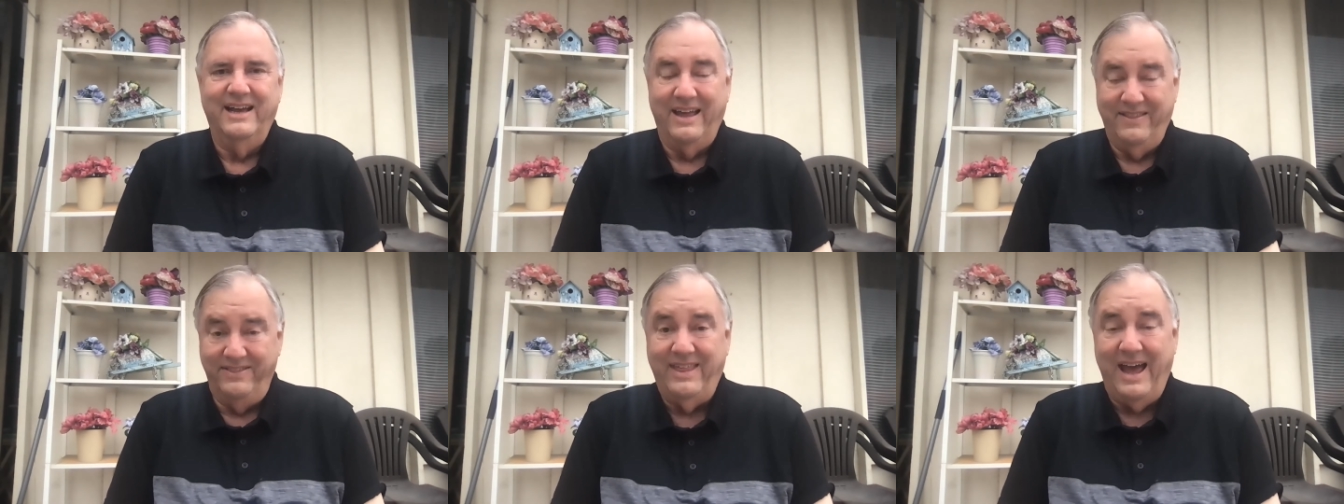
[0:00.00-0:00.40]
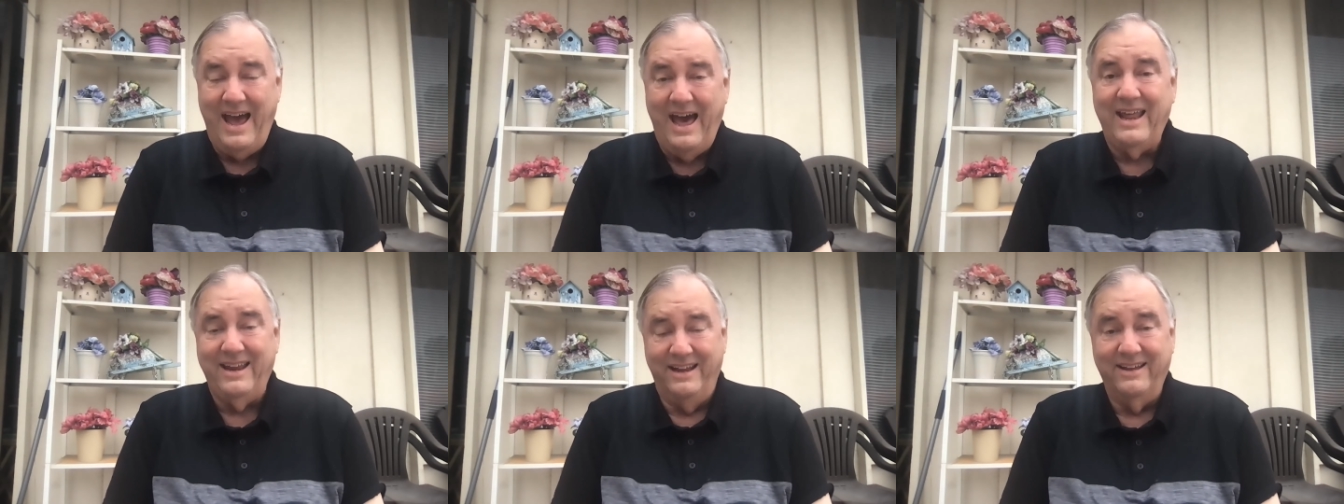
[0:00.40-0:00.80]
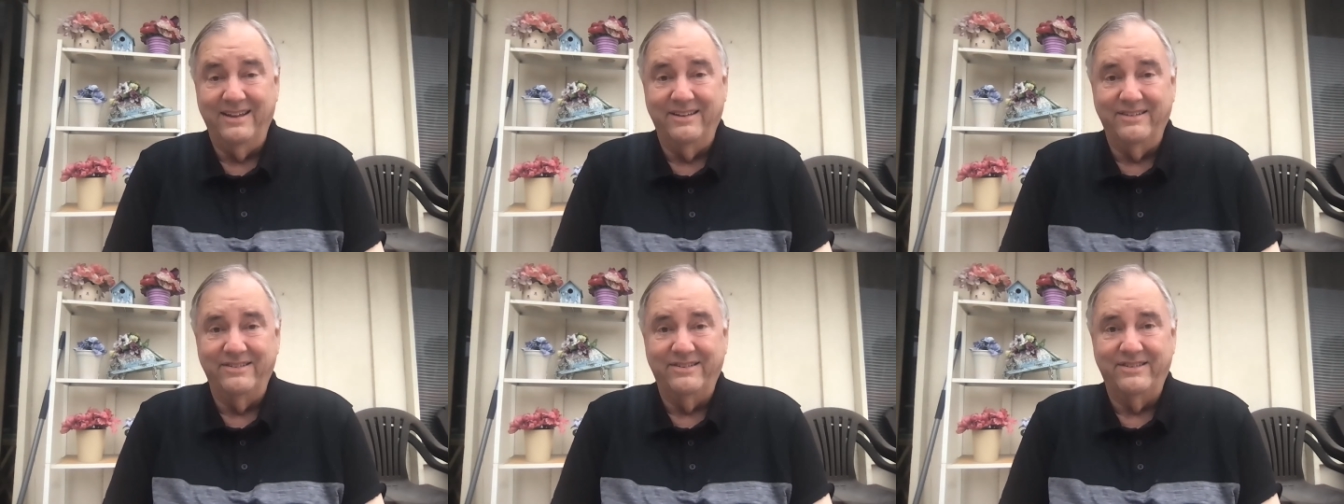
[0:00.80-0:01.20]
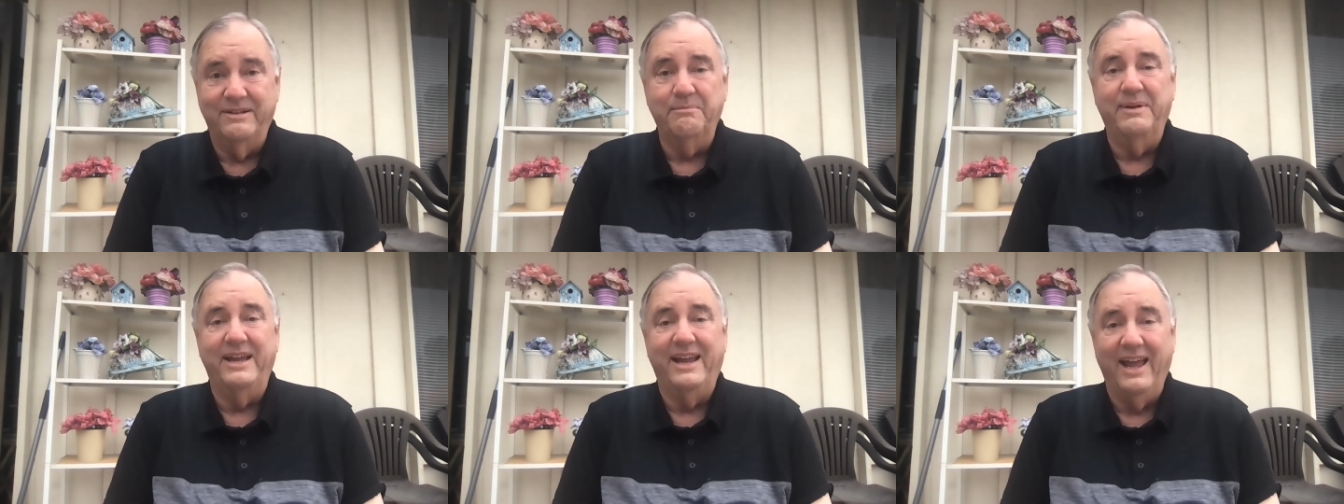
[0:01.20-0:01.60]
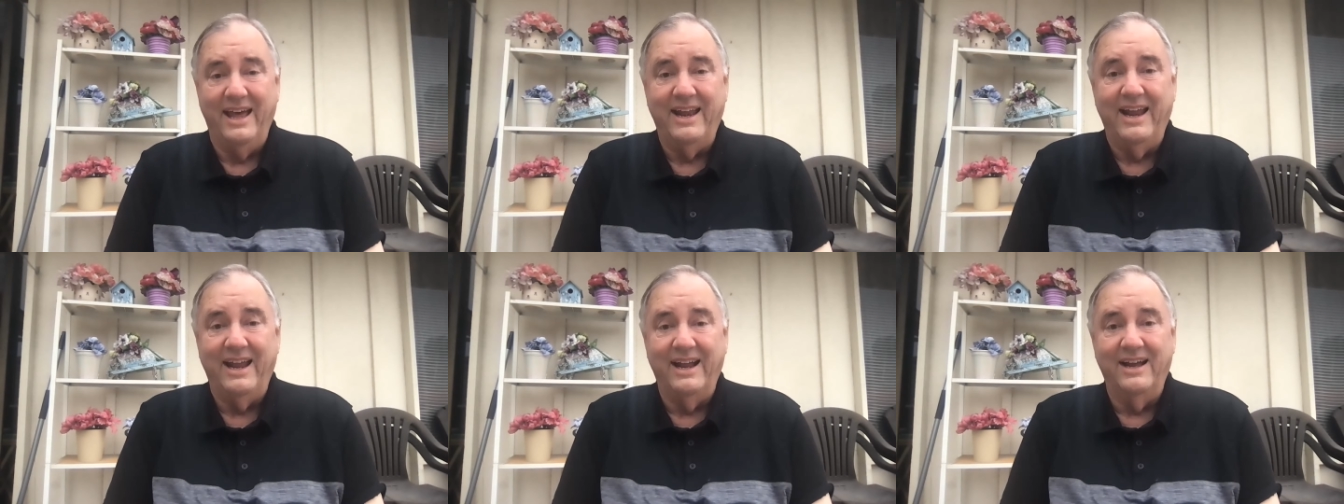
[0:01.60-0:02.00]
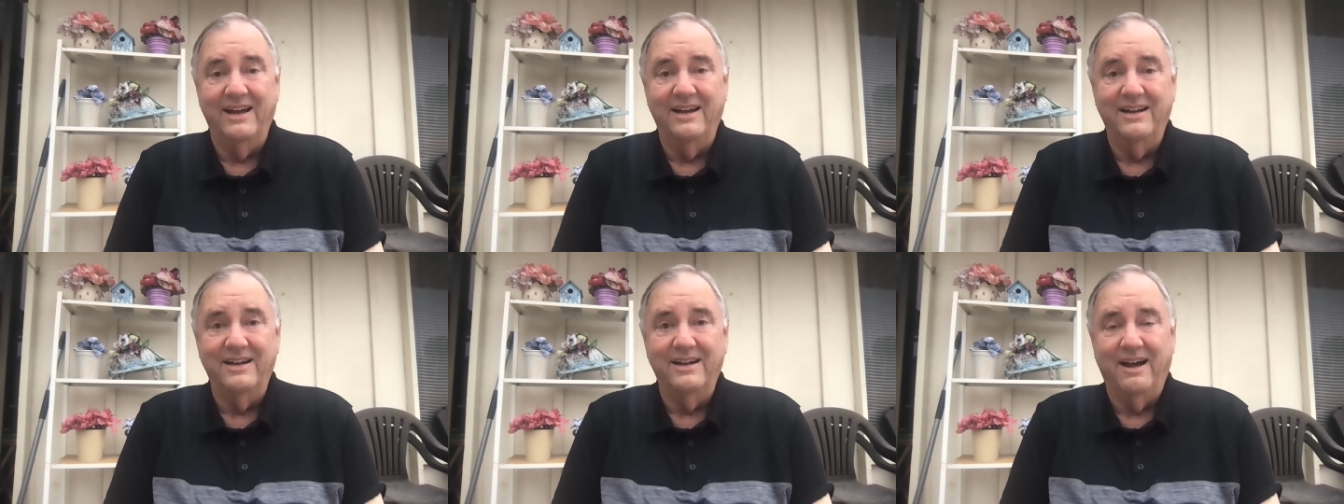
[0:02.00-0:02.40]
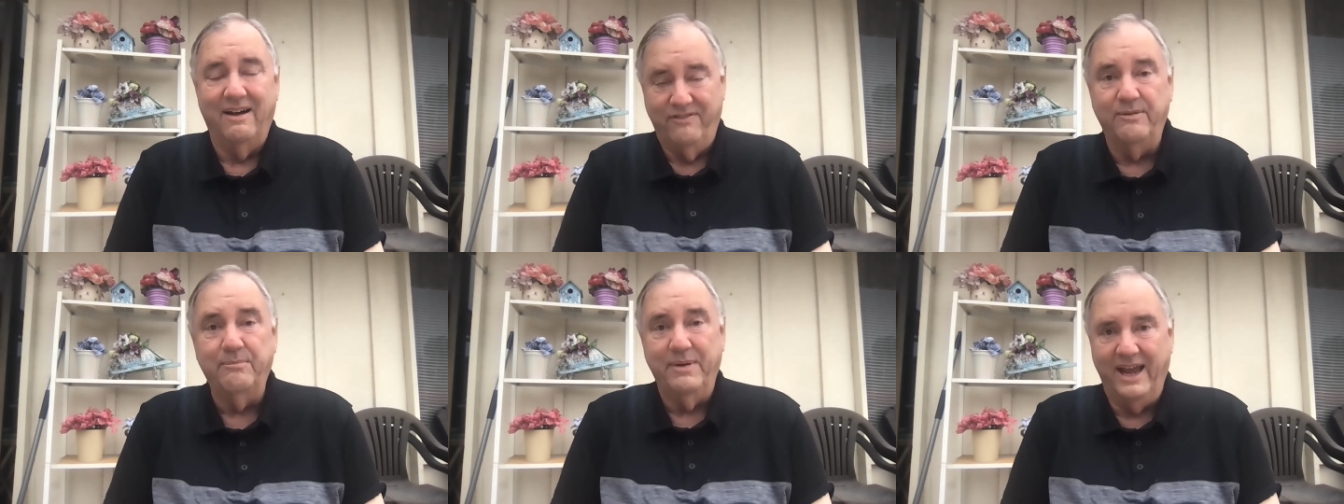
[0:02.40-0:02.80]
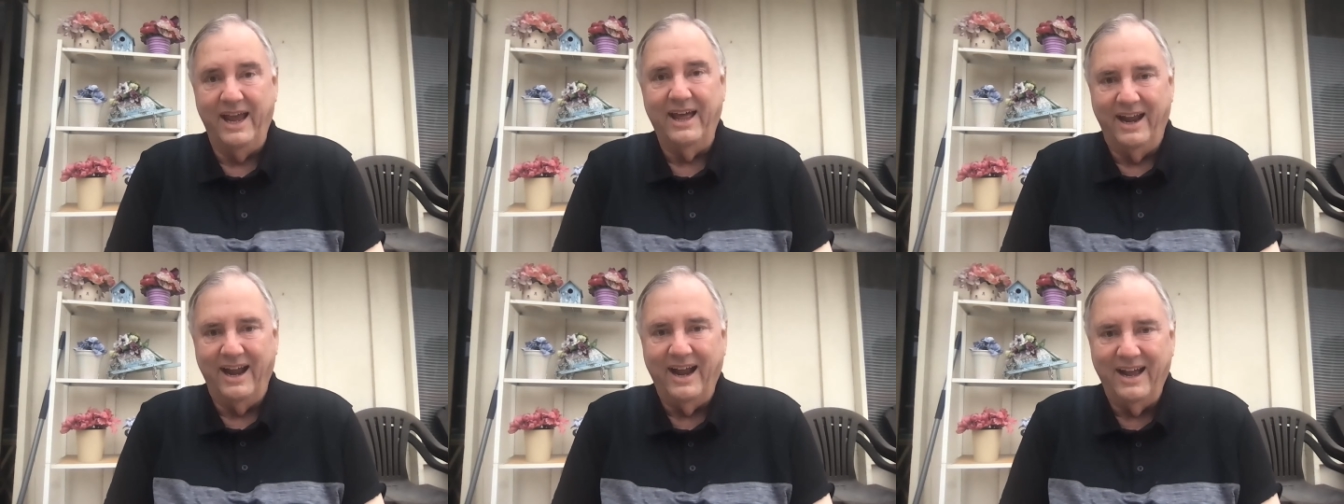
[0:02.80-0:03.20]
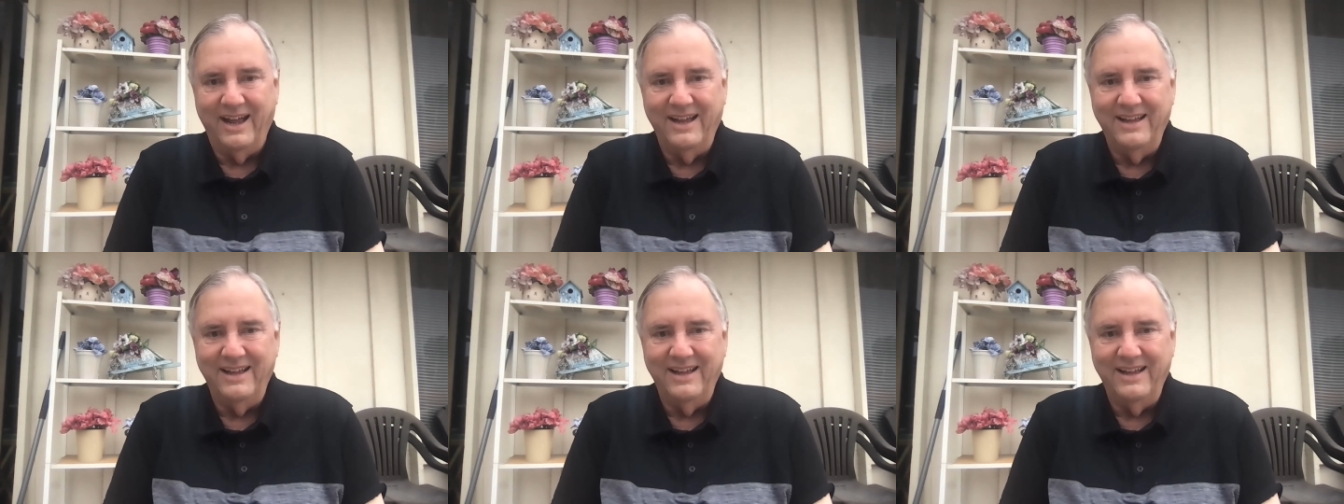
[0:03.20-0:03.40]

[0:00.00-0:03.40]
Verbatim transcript: And that is the beginning of the beginning.